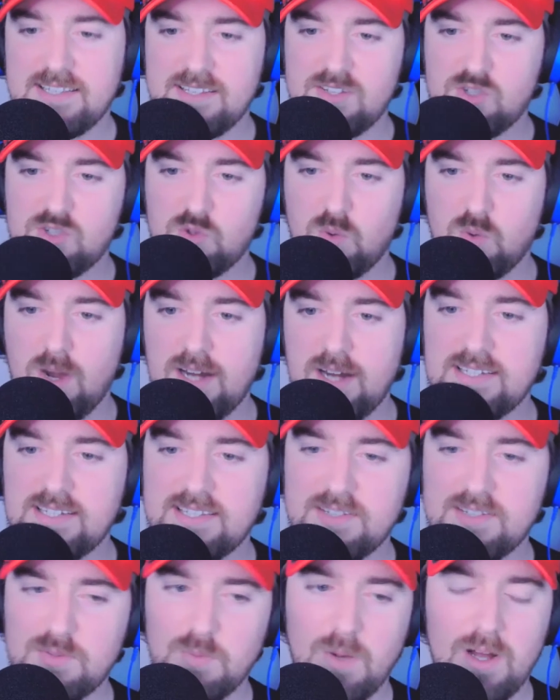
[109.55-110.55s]
This
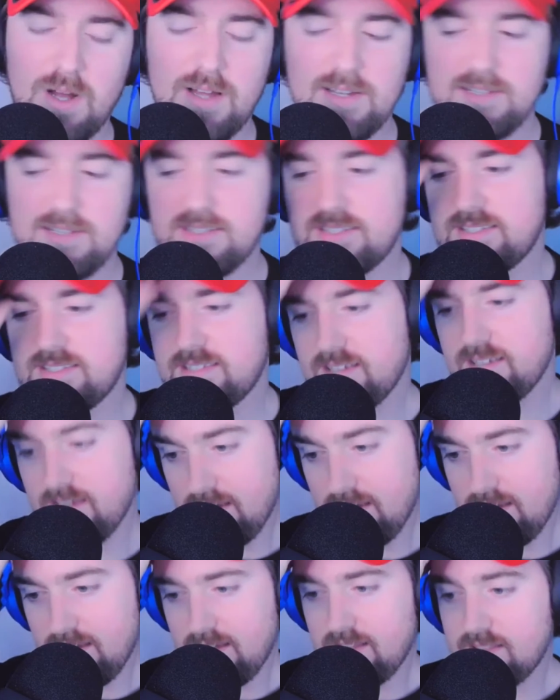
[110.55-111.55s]
race was
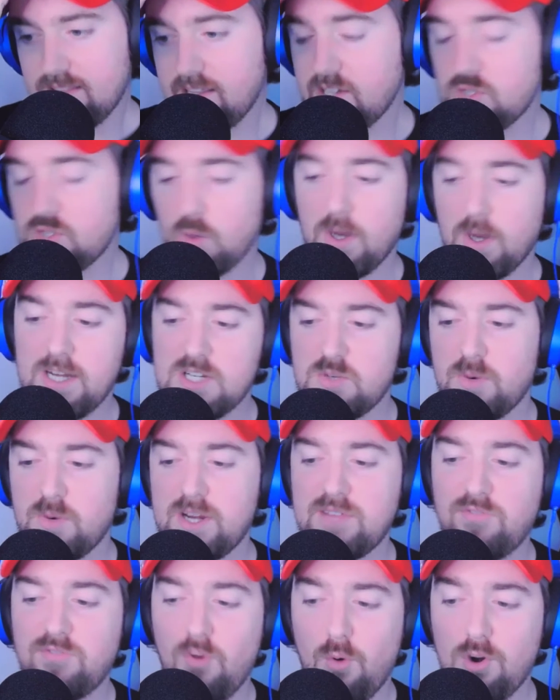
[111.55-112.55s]
the
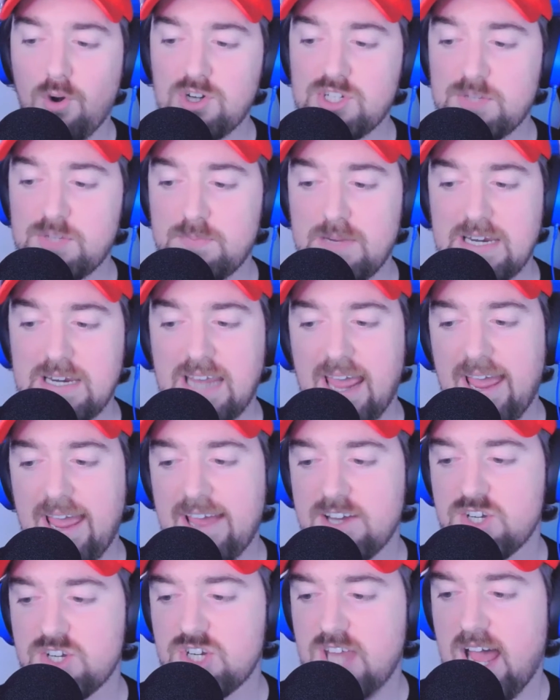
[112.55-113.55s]
2024
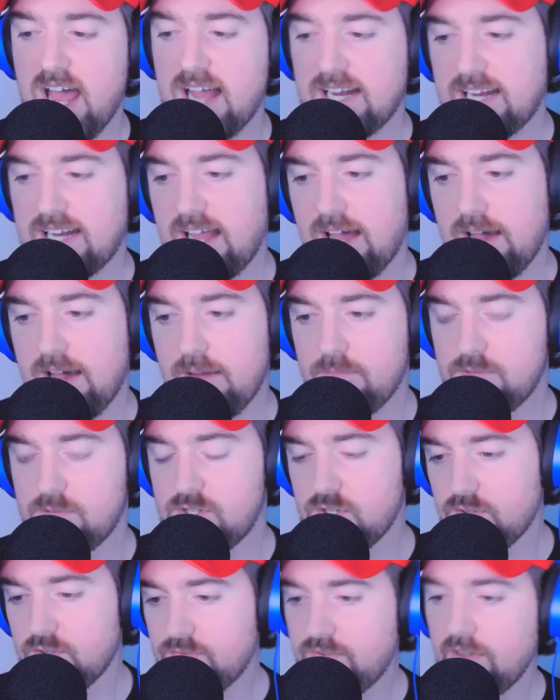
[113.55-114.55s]
SpeedyCash.com
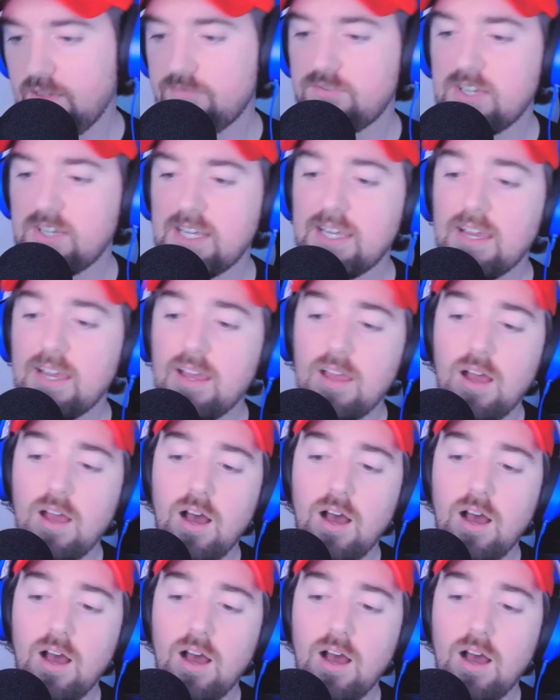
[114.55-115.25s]
250,